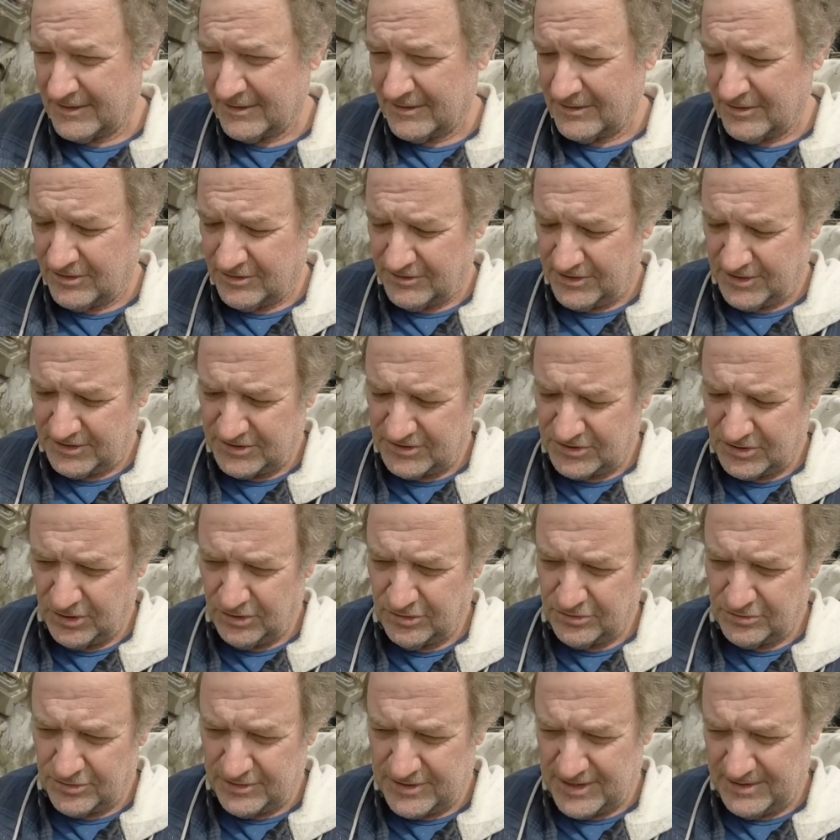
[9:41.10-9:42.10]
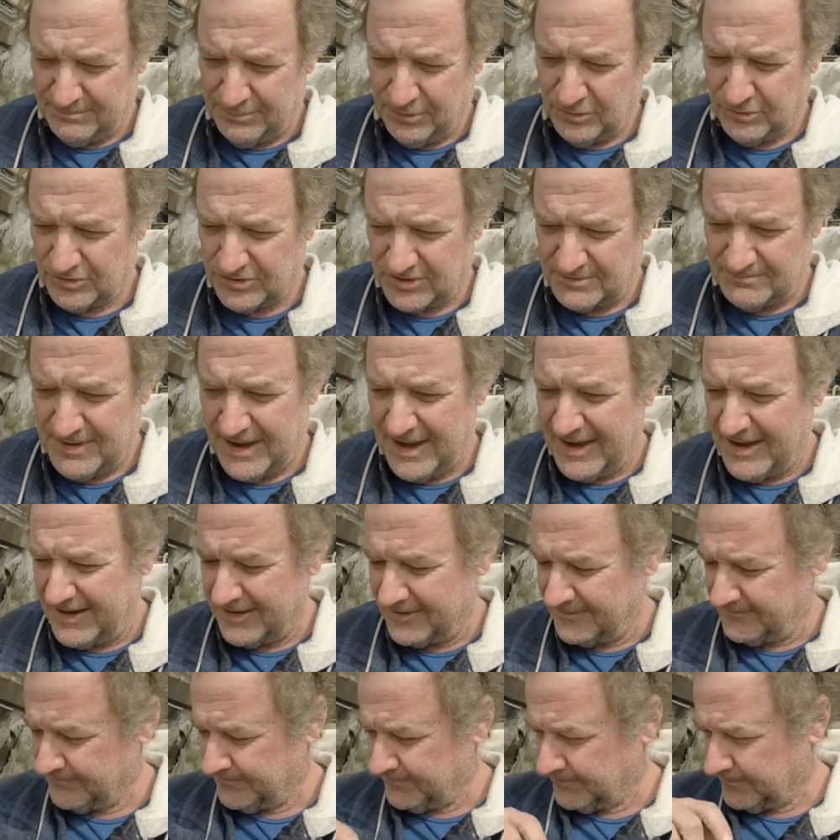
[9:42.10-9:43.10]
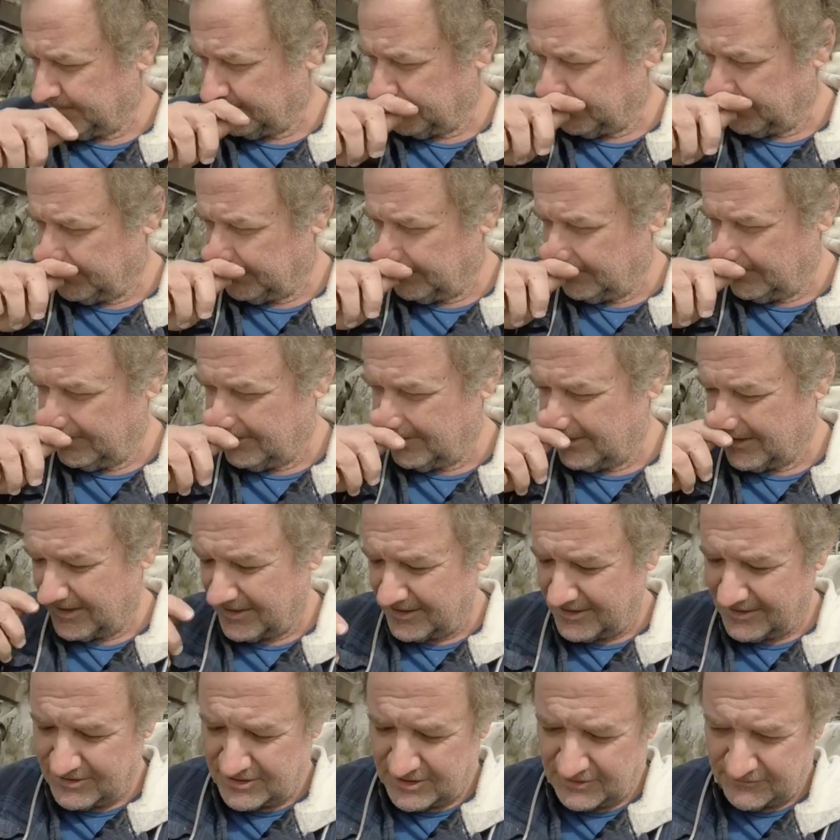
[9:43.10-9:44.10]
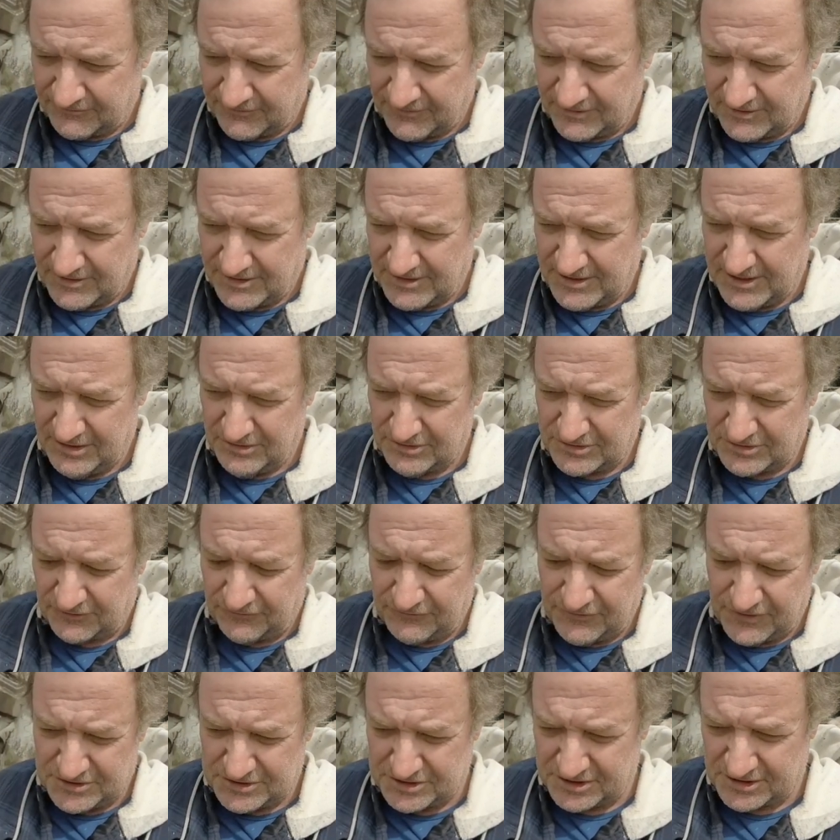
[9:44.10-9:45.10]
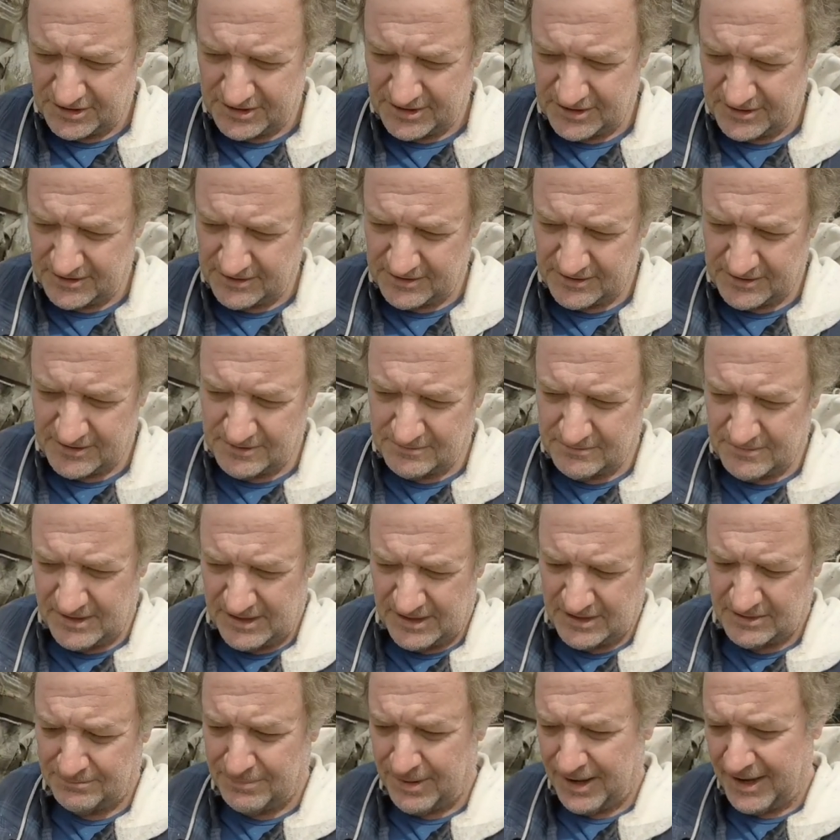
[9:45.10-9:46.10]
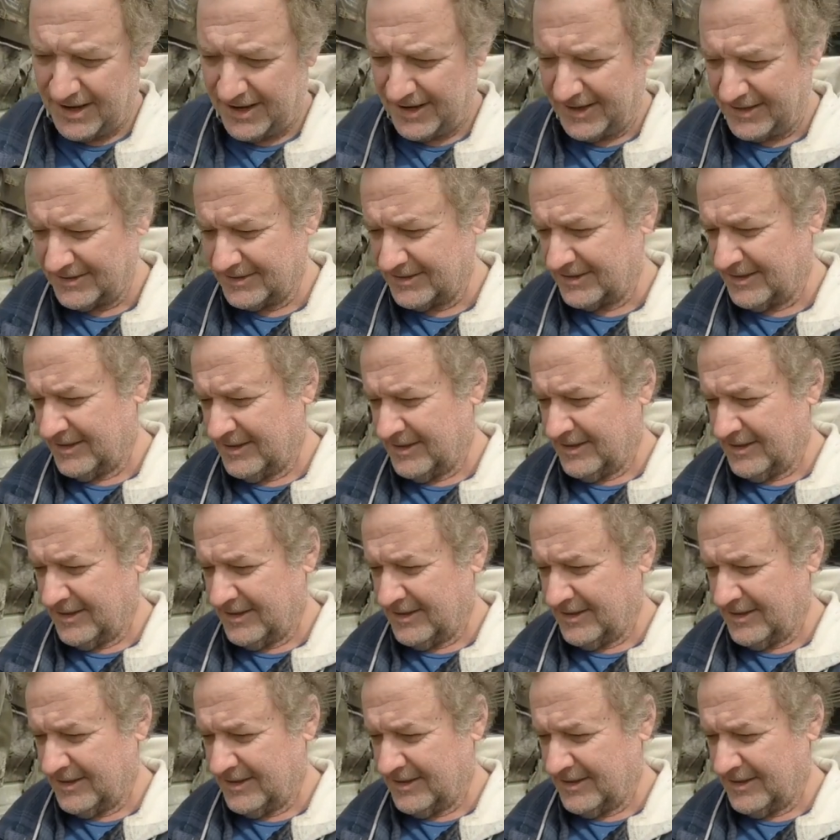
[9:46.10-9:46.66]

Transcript: you know, the solenoid that pulls it back, the gears are physically in a bind,